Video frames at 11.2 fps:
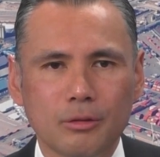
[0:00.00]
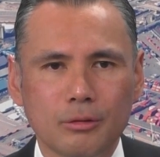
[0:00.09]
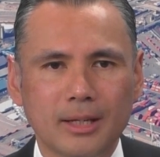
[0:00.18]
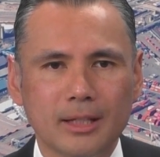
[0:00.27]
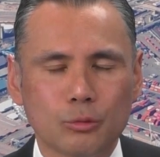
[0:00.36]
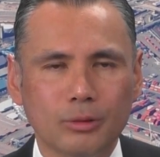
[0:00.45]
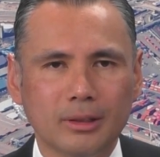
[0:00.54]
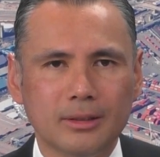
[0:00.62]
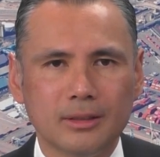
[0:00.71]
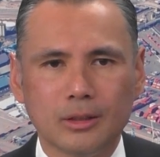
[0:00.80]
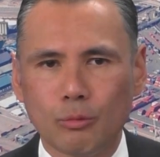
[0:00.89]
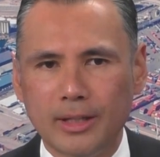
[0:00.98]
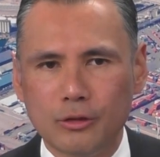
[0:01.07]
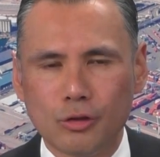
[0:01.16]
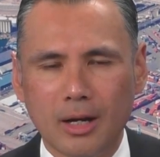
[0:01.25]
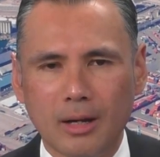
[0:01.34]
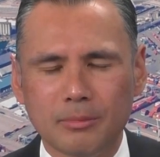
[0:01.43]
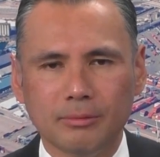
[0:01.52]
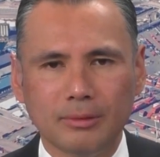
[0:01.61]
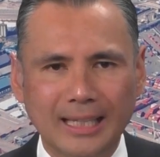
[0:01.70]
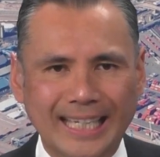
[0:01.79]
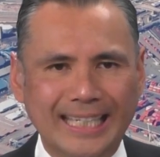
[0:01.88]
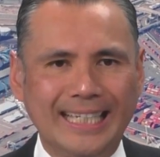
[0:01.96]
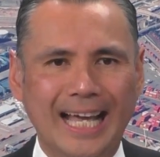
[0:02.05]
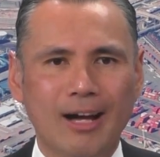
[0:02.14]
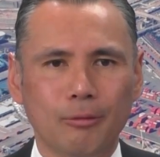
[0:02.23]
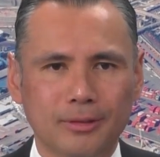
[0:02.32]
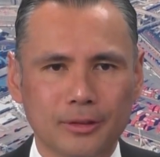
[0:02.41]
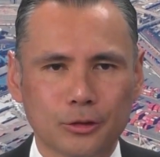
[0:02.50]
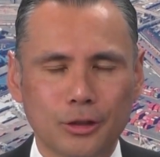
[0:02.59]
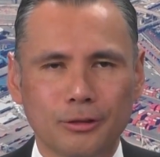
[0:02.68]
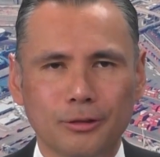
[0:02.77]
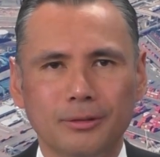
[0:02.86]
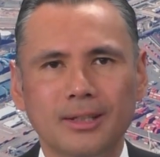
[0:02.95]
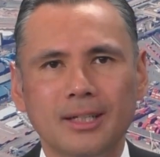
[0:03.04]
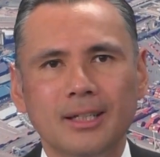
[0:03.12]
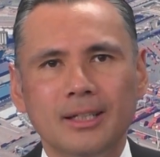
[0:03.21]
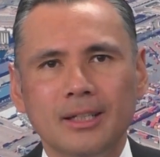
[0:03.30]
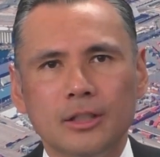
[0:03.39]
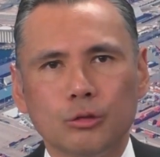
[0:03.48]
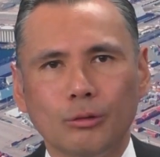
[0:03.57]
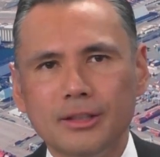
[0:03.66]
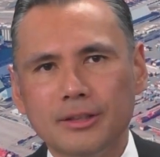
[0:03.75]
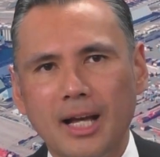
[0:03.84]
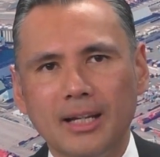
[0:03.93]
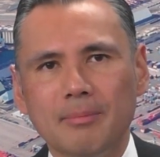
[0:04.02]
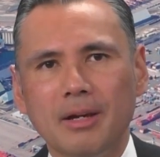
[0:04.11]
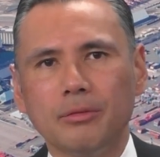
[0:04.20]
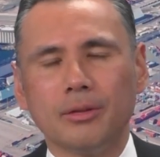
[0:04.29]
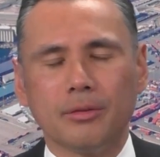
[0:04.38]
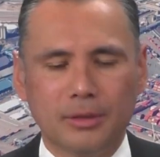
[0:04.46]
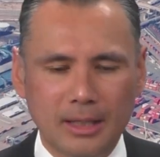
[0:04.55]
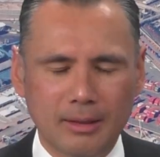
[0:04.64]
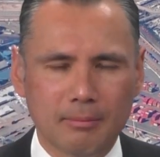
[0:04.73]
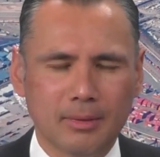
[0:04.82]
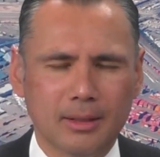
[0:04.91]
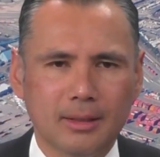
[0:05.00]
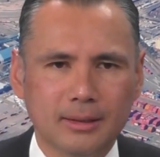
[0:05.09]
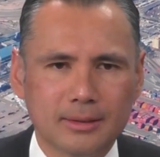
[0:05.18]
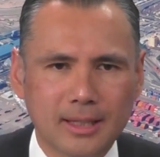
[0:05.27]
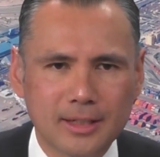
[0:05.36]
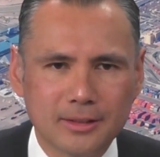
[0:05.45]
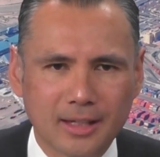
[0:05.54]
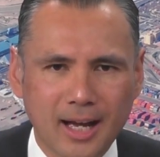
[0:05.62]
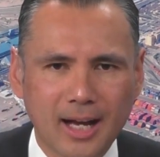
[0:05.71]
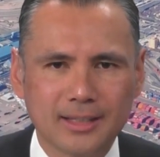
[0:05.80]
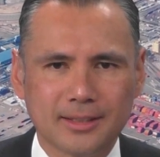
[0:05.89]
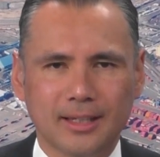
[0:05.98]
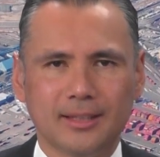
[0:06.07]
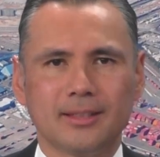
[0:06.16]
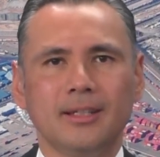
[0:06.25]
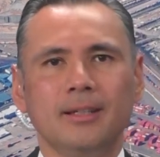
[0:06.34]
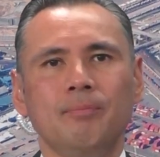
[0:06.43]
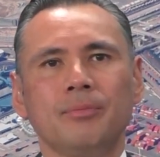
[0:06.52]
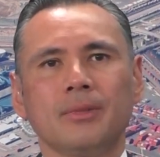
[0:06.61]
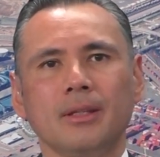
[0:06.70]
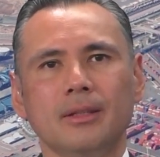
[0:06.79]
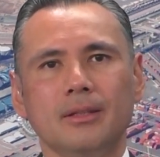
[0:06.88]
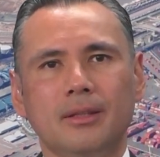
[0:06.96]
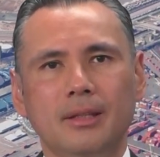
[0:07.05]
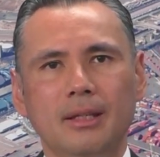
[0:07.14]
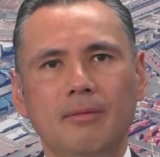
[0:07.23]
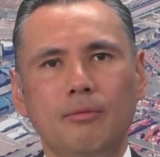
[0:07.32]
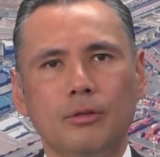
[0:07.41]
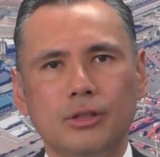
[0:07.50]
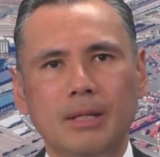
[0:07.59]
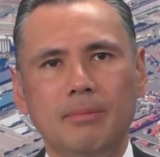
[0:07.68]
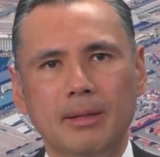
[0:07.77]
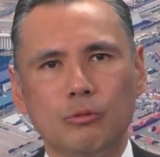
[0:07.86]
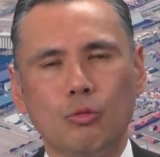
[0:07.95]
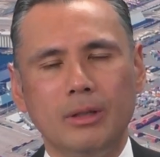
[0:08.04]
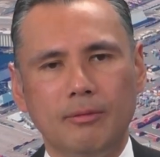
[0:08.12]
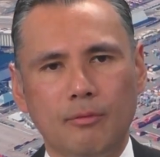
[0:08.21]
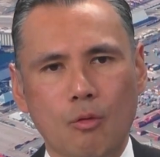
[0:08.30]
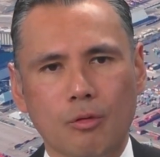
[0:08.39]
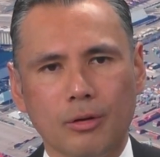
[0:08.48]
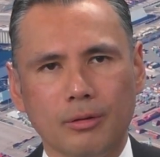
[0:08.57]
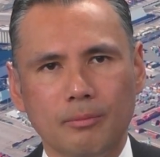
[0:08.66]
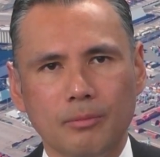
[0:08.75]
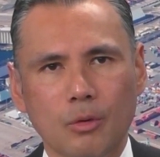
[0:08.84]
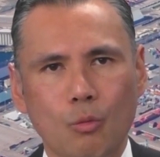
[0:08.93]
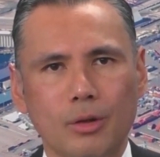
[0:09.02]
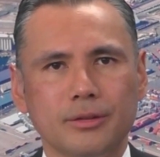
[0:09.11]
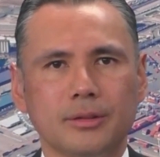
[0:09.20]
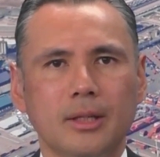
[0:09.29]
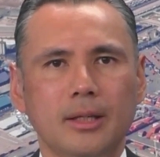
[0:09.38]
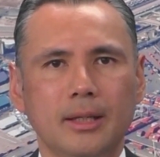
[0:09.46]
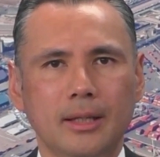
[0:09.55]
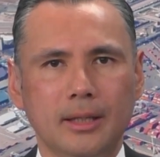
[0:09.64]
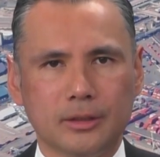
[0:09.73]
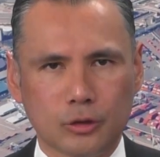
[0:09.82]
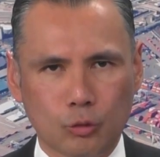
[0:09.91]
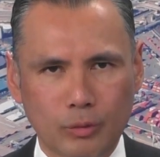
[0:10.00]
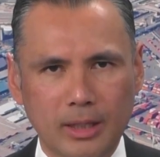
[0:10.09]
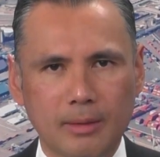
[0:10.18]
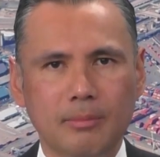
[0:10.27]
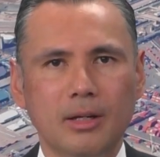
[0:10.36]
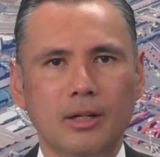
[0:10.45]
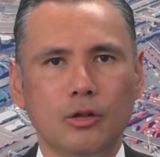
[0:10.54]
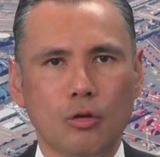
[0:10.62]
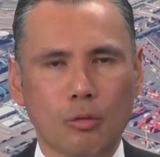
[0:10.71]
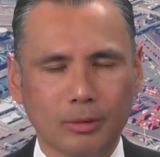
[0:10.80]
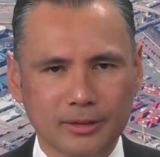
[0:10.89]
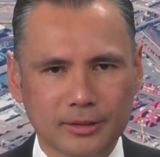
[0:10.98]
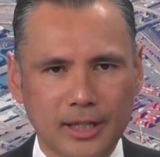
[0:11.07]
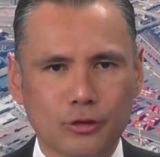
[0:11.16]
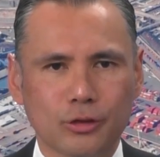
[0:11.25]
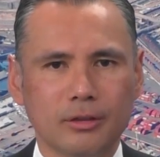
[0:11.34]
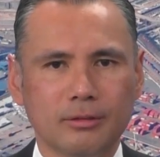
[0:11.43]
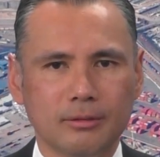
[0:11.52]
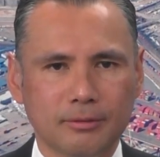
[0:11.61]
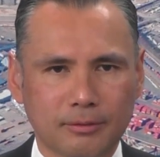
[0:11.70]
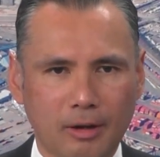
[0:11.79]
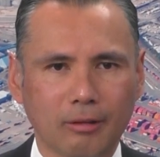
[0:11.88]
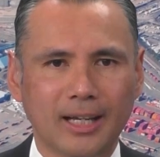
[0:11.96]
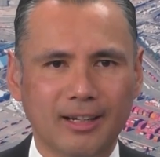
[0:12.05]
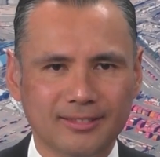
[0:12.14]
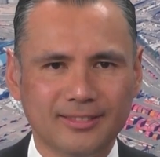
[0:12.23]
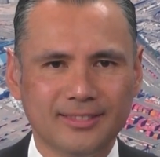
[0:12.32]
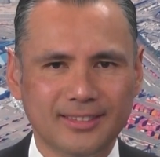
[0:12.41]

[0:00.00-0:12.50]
You guys really did a great job of laying it out this year. So let's talk about the theme. Let's get into content. The theme for TPM 24 was extreme normalization fallout.